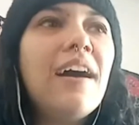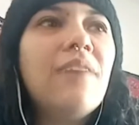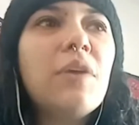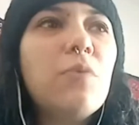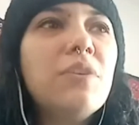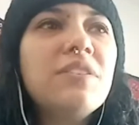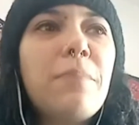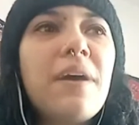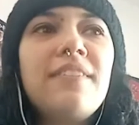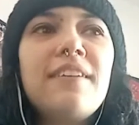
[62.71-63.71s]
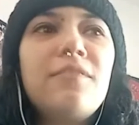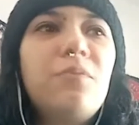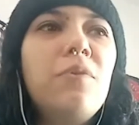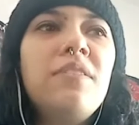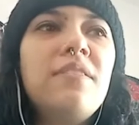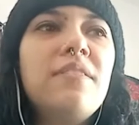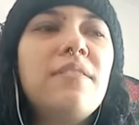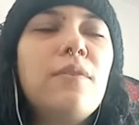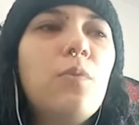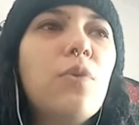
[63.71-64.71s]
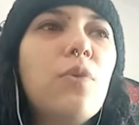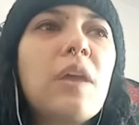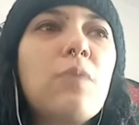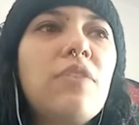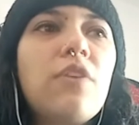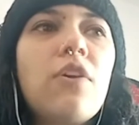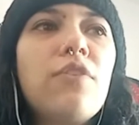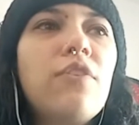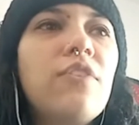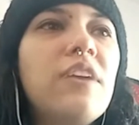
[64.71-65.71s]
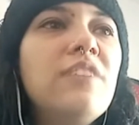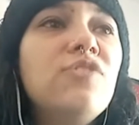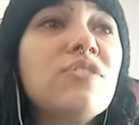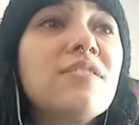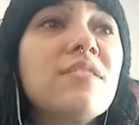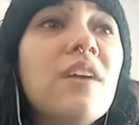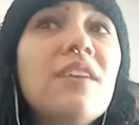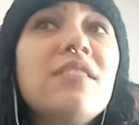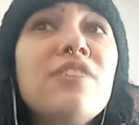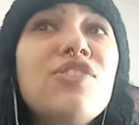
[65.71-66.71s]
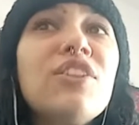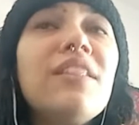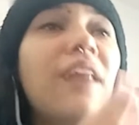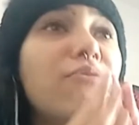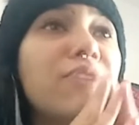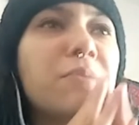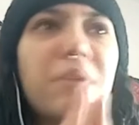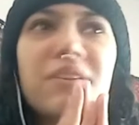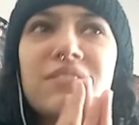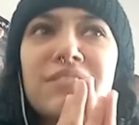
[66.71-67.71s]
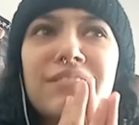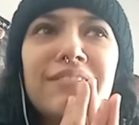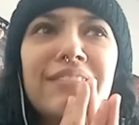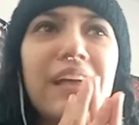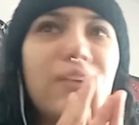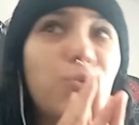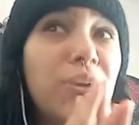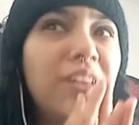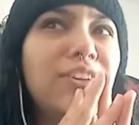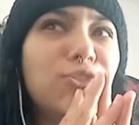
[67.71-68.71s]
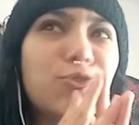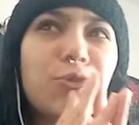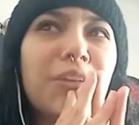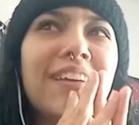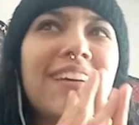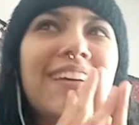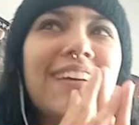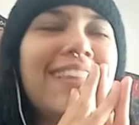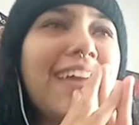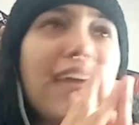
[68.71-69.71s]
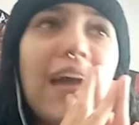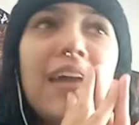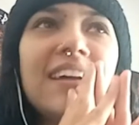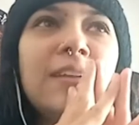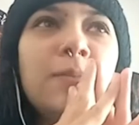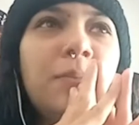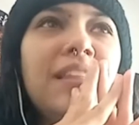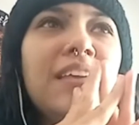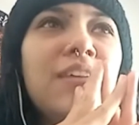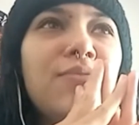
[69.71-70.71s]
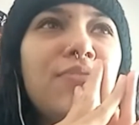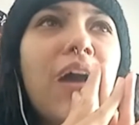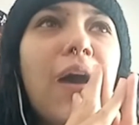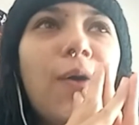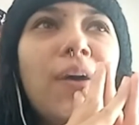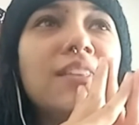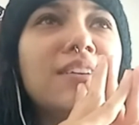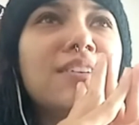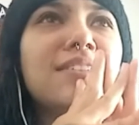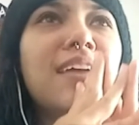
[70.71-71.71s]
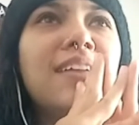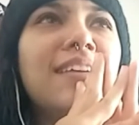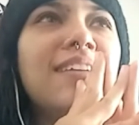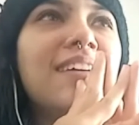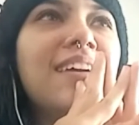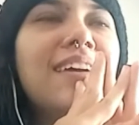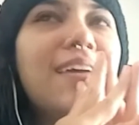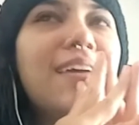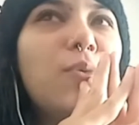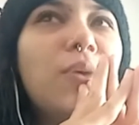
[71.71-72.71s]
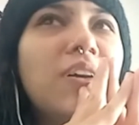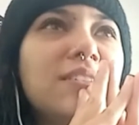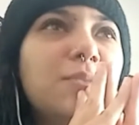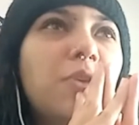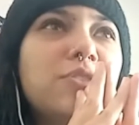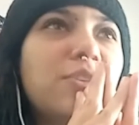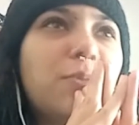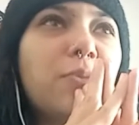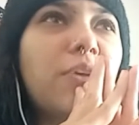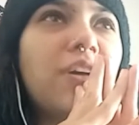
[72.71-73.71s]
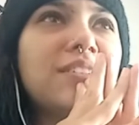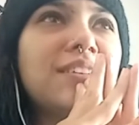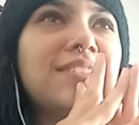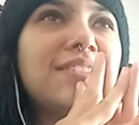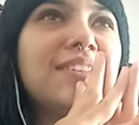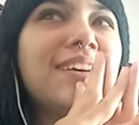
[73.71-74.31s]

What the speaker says: It was the best experience working with Arthur. He's just such a loving person, like really, truly. Like I couldn't believe how understanding he was in most of the process.